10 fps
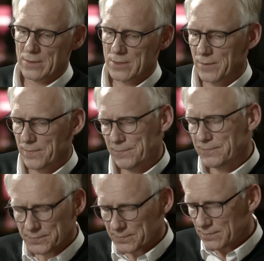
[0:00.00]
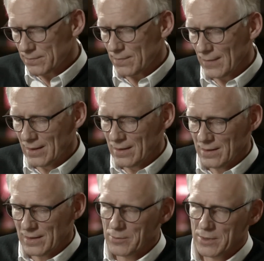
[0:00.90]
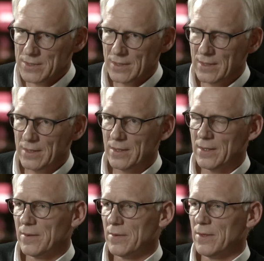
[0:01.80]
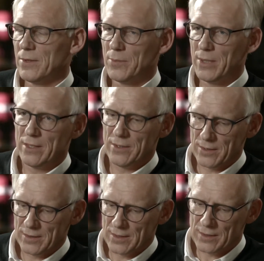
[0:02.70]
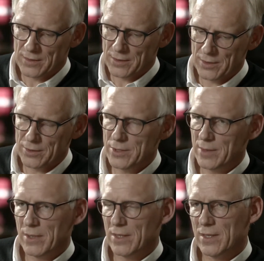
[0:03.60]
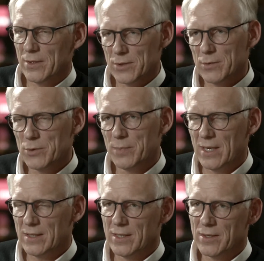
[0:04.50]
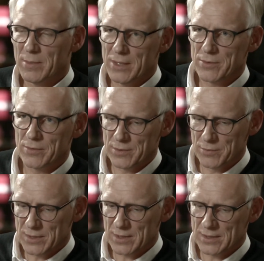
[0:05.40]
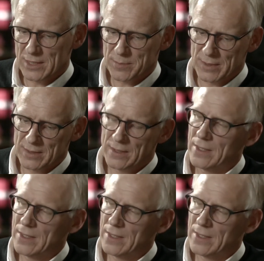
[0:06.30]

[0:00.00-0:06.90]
So that was your opinion on the concept, and also partly about the risk assessment.